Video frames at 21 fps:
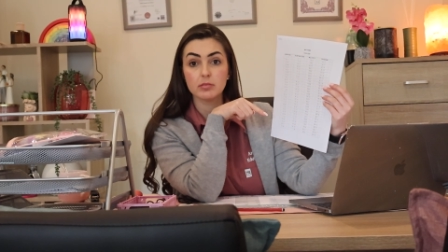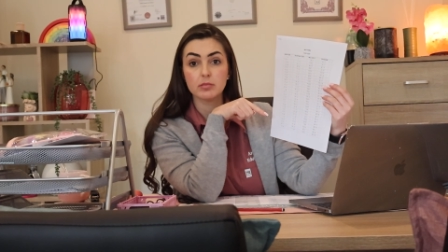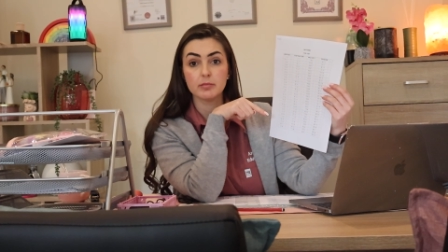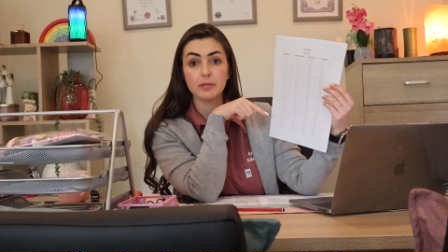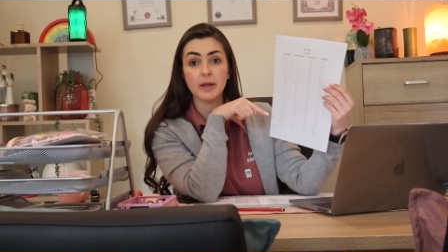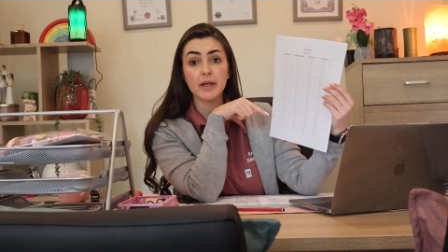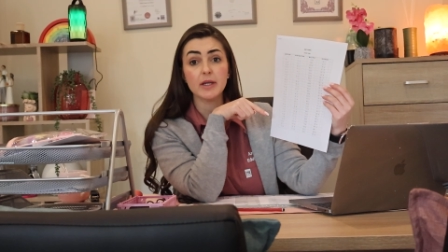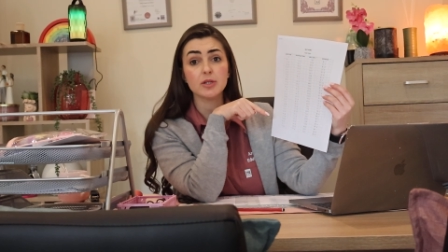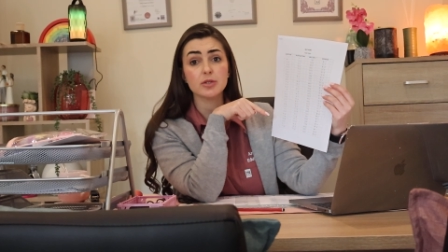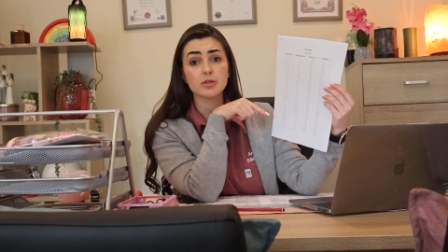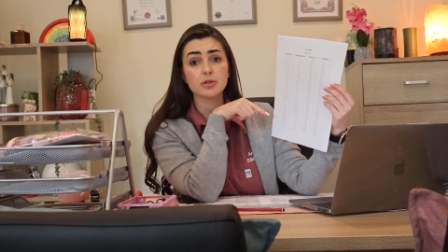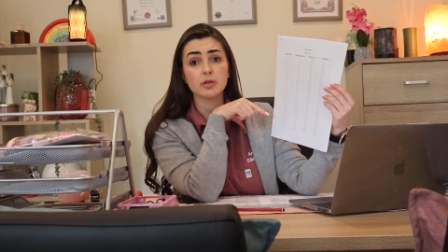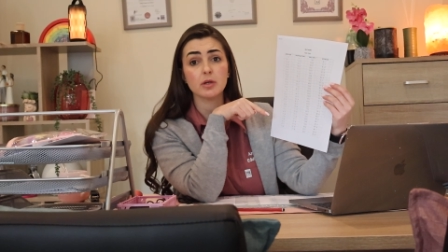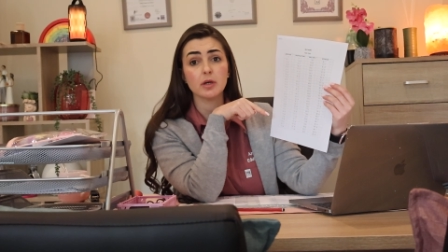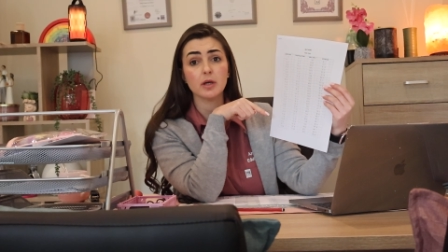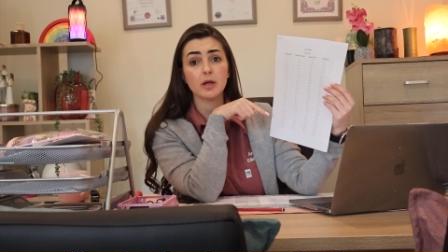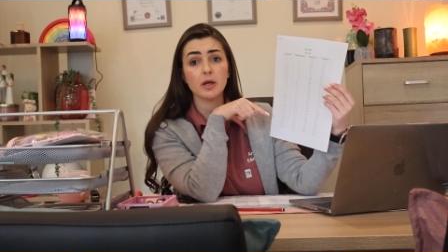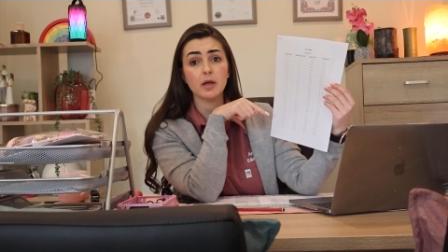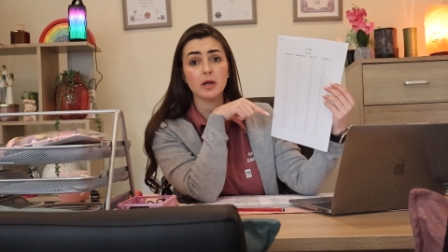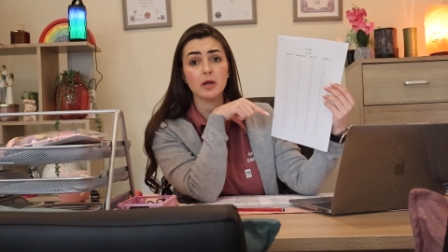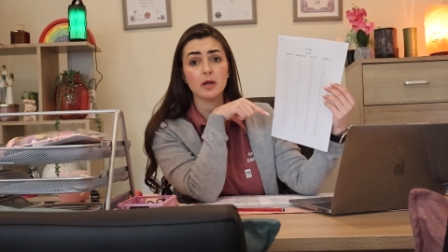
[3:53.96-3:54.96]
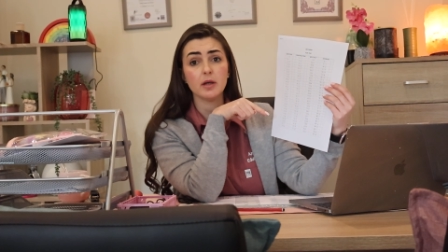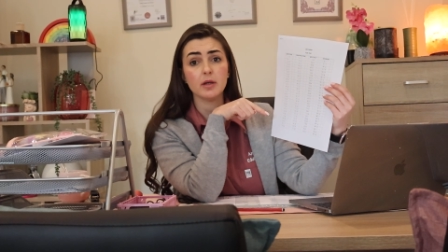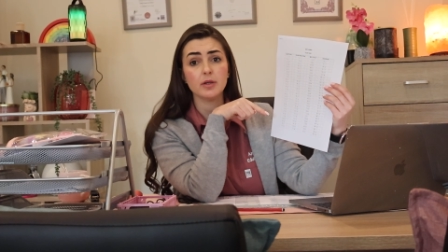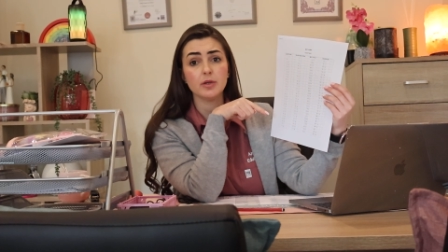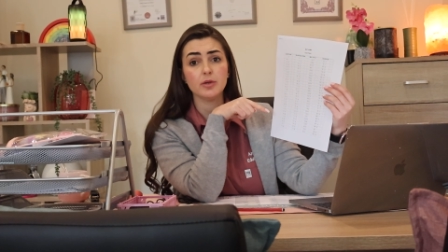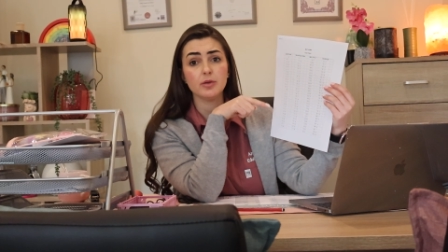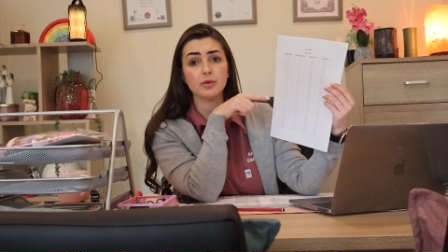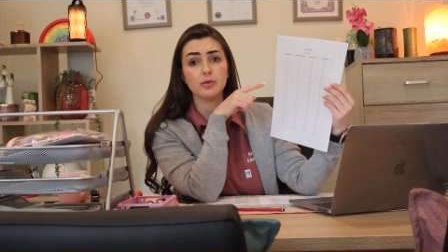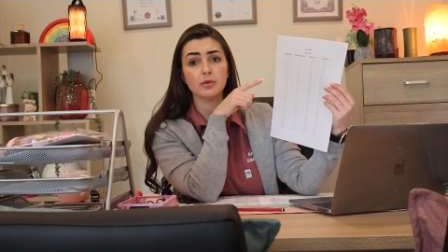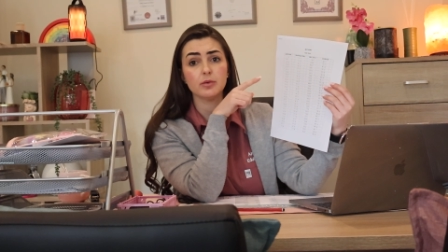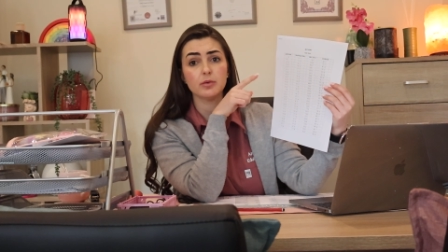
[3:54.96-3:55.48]
make sure
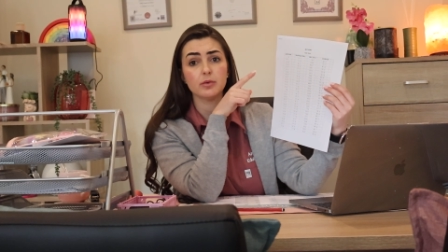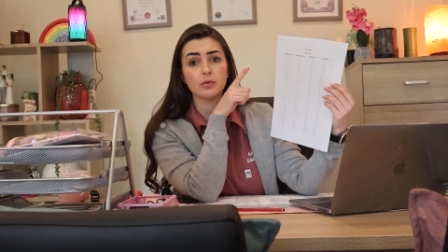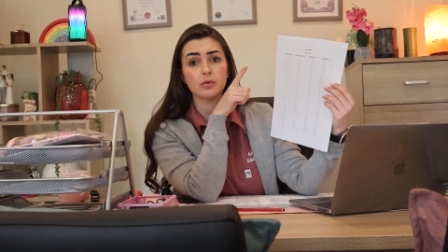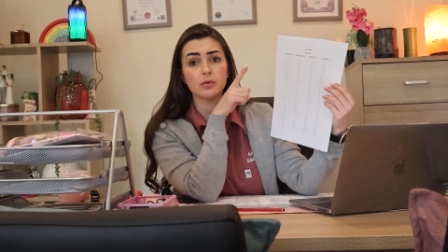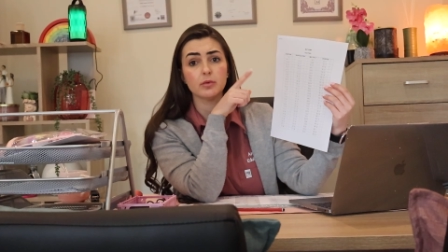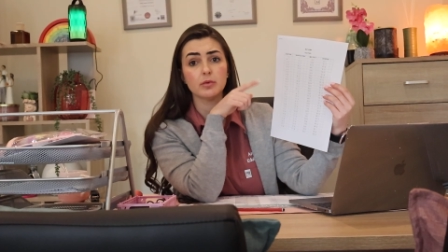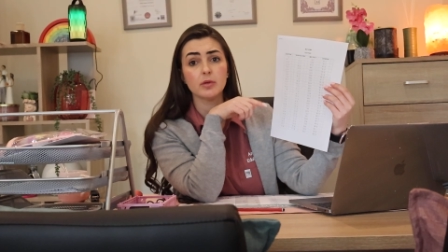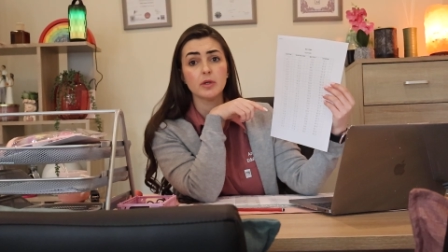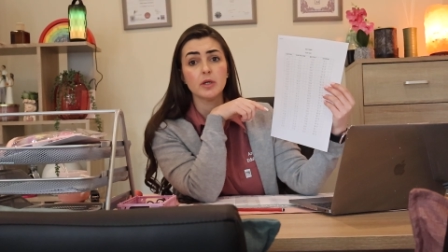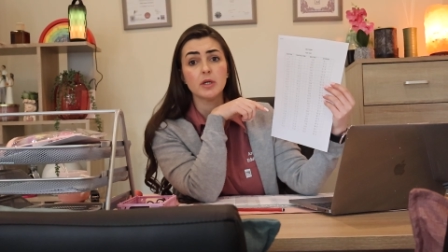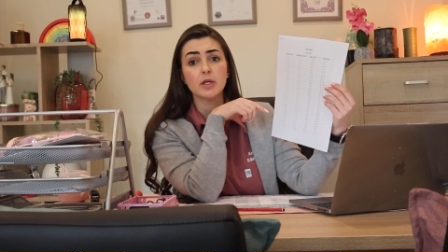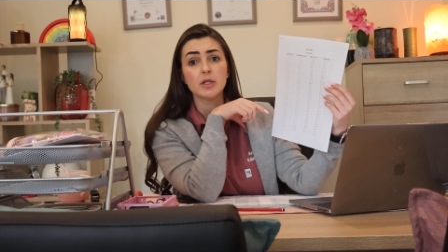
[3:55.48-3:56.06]
you